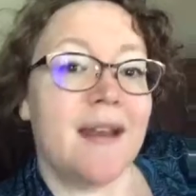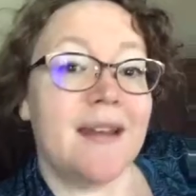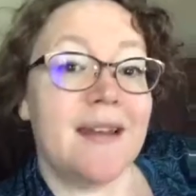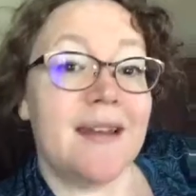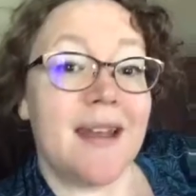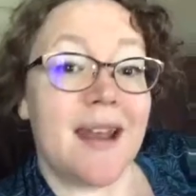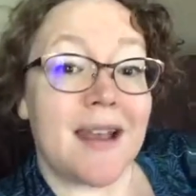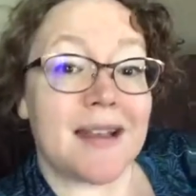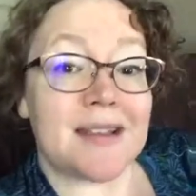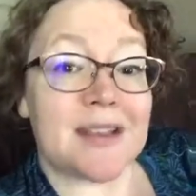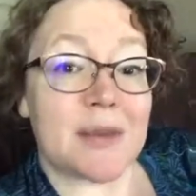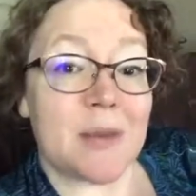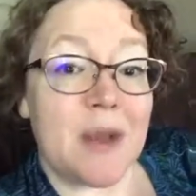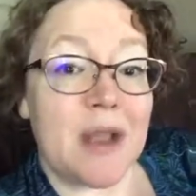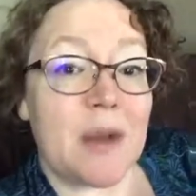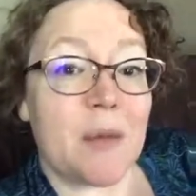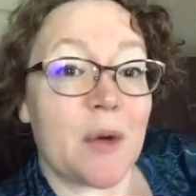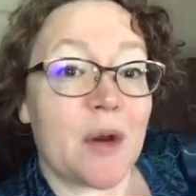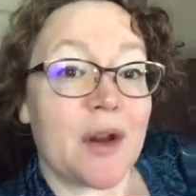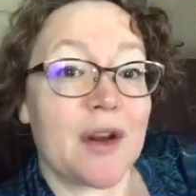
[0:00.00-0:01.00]
Next
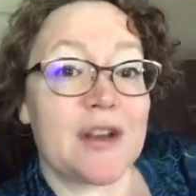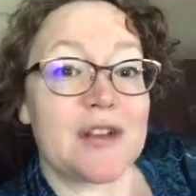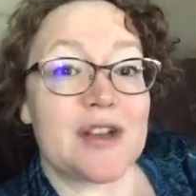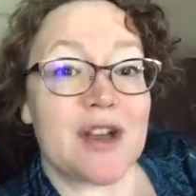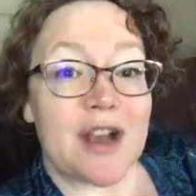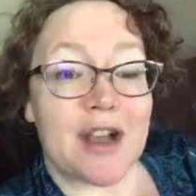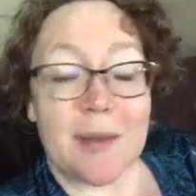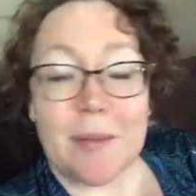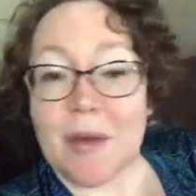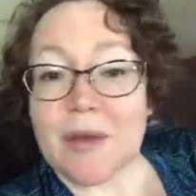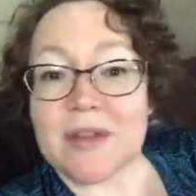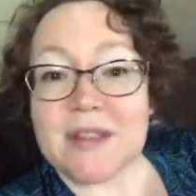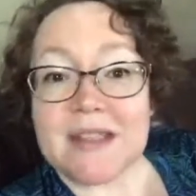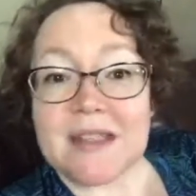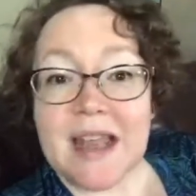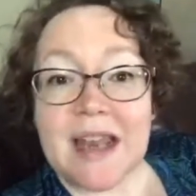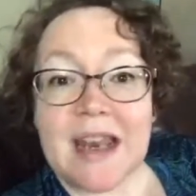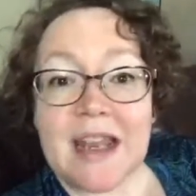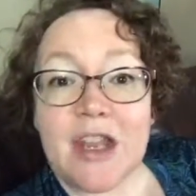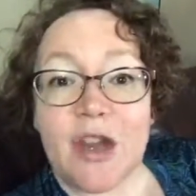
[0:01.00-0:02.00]
week, we're going to talk about
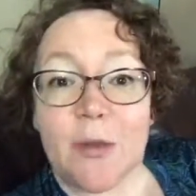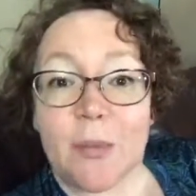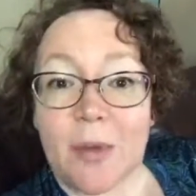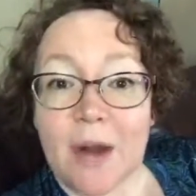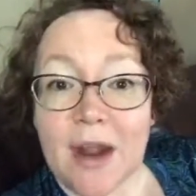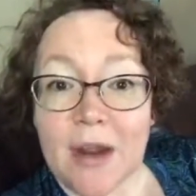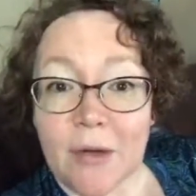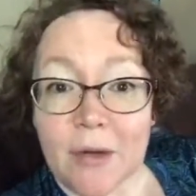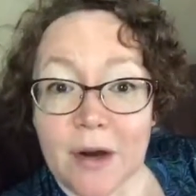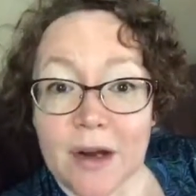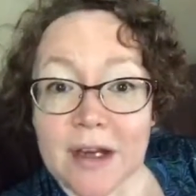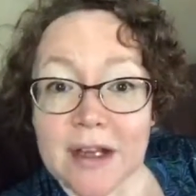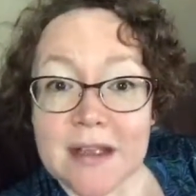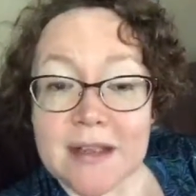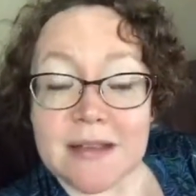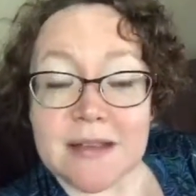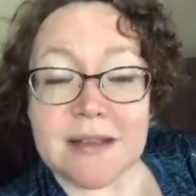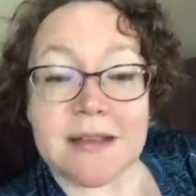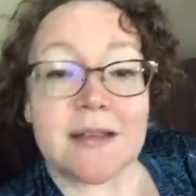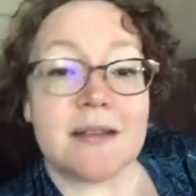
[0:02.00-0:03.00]
setting your
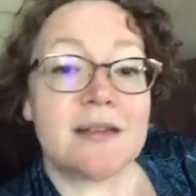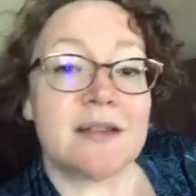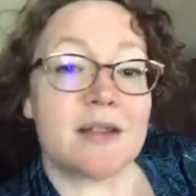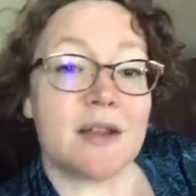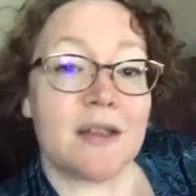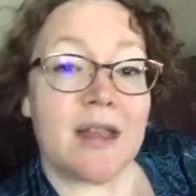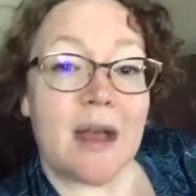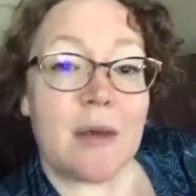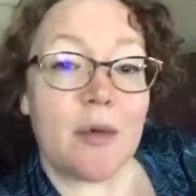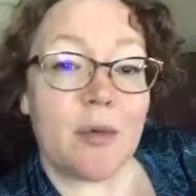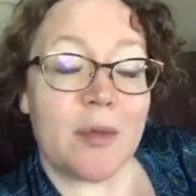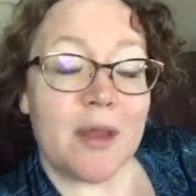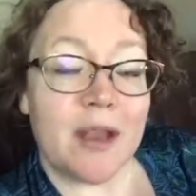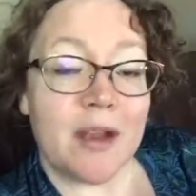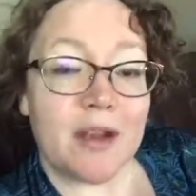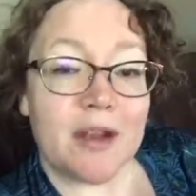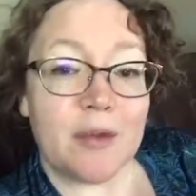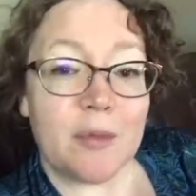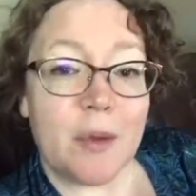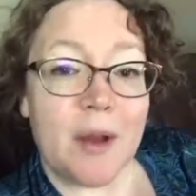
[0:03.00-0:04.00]
priorities, so that will be a
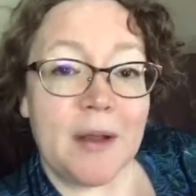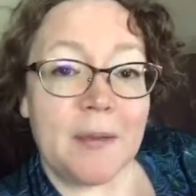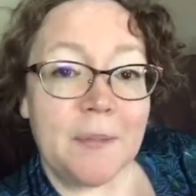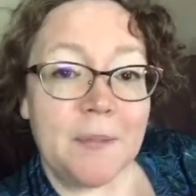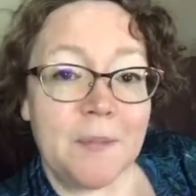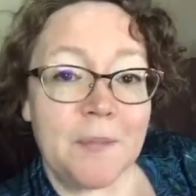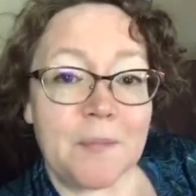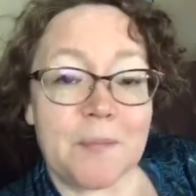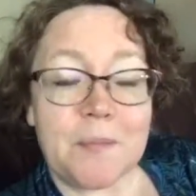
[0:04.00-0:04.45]
good one.